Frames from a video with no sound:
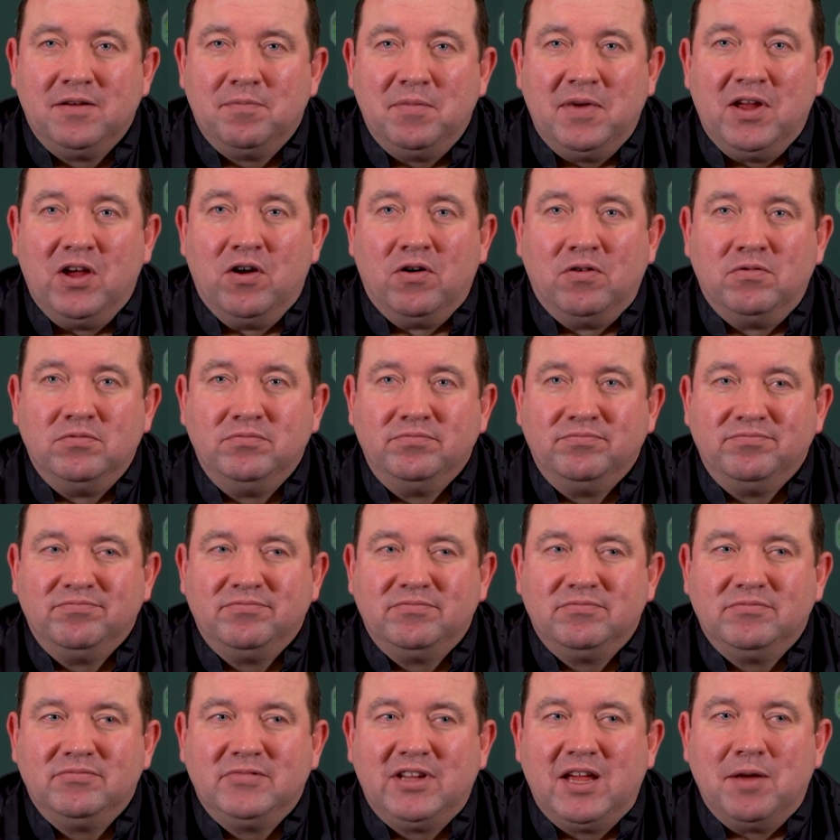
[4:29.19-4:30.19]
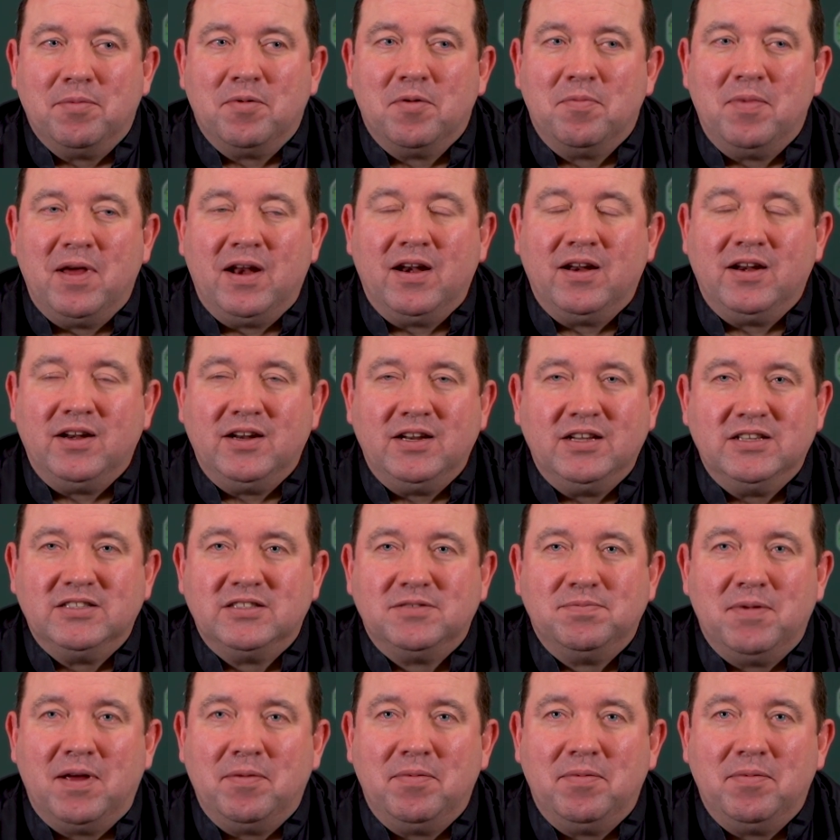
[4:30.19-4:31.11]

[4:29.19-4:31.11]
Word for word: my own capabilities.